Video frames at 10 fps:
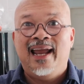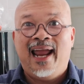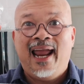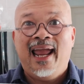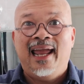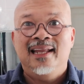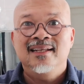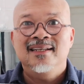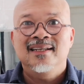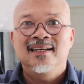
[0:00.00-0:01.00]

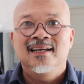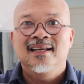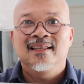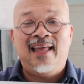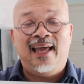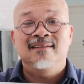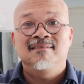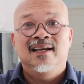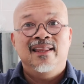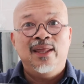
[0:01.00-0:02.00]
and that
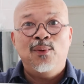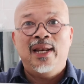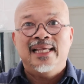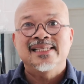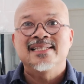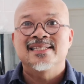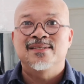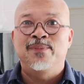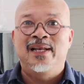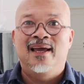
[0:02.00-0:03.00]
there were lessons to
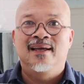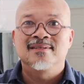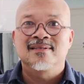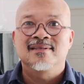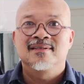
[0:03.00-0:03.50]
be learned.